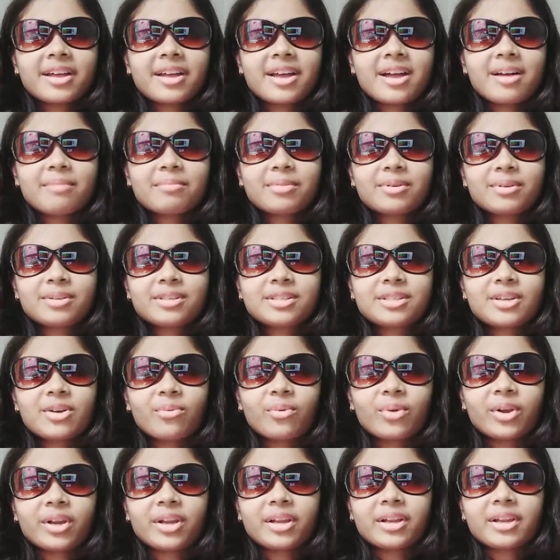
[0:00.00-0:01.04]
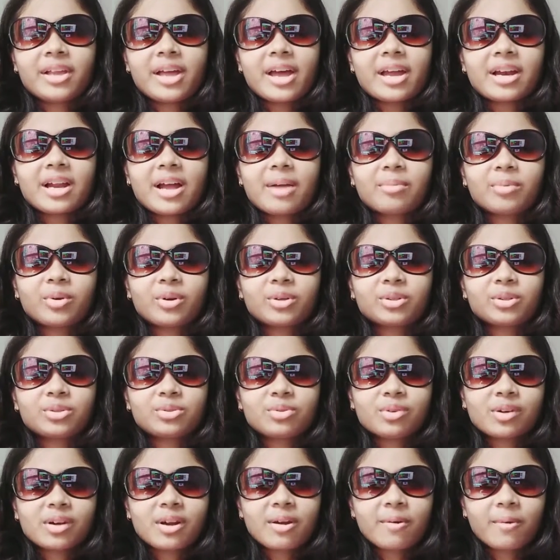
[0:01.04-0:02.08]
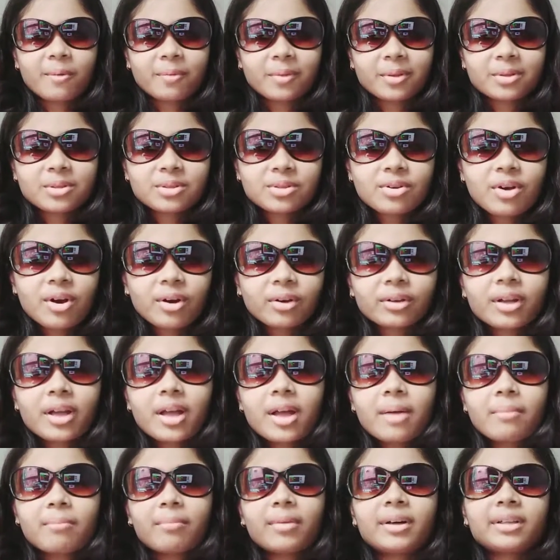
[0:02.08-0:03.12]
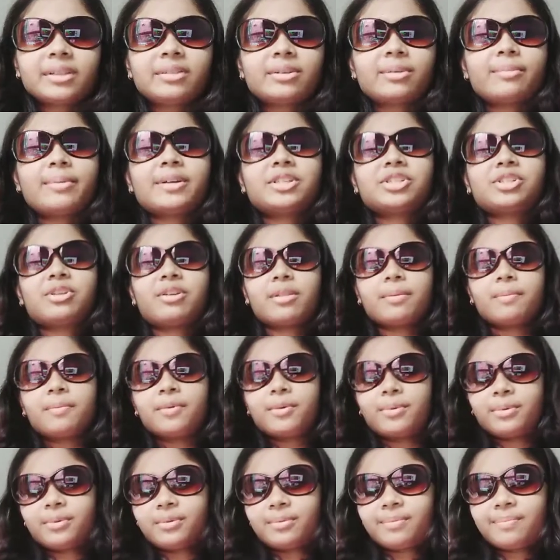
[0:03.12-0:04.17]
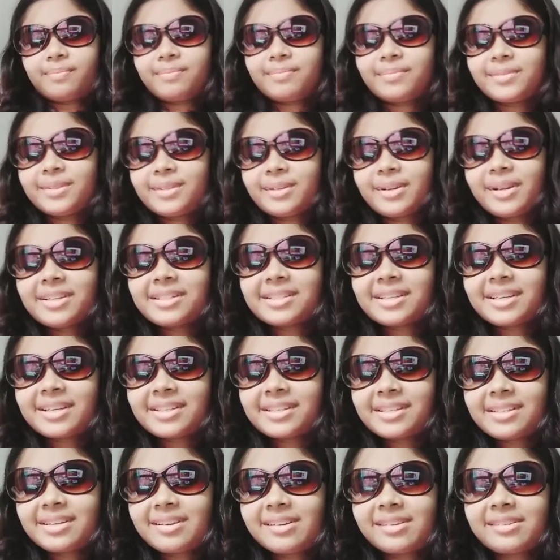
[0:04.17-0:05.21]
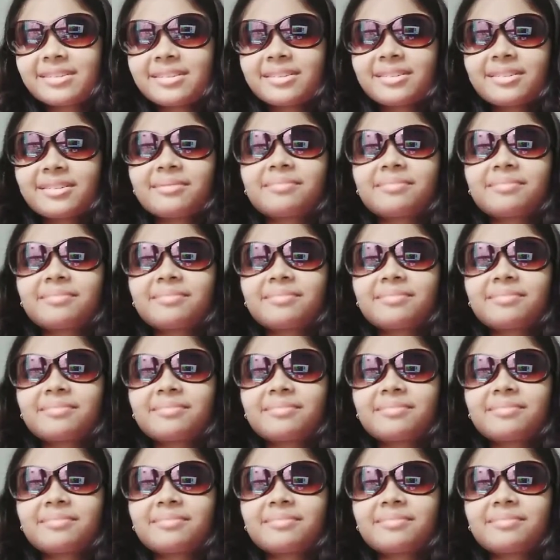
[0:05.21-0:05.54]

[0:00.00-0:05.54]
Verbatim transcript: I'm Rissa Willen and I'm going to talk about the song Mother by Charlie Puth. So let's get started.